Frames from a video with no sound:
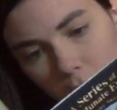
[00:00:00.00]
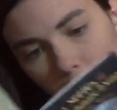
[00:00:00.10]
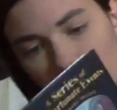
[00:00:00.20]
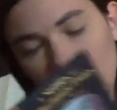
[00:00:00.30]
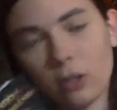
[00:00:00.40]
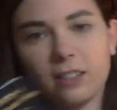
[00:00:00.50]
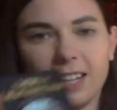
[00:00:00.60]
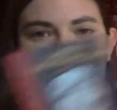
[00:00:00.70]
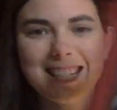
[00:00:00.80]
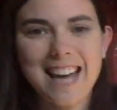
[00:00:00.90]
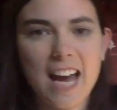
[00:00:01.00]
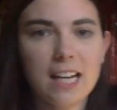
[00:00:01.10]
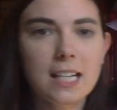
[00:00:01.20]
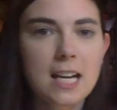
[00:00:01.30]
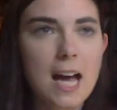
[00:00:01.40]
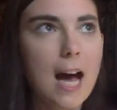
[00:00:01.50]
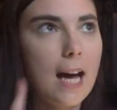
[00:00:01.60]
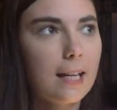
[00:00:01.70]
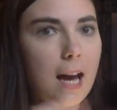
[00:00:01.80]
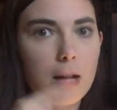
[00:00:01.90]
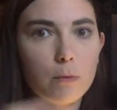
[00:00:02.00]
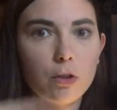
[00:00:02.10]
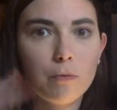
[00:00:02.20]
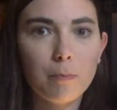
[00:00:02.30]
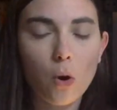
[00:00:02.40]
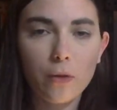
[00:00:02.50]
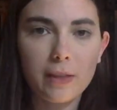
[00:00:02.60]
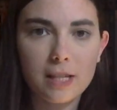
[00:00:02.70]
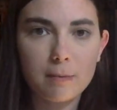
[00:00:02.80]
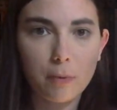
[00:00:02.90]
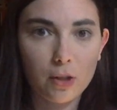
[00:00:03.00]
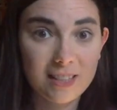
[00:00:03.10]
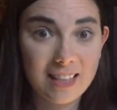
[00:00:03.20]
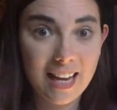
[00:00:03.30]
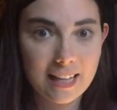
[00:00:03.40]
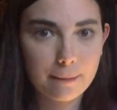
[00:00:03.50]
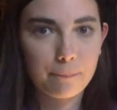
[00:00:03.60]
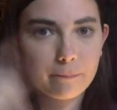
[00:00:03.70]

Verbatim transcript: Coming out 99, and I would have bought these books like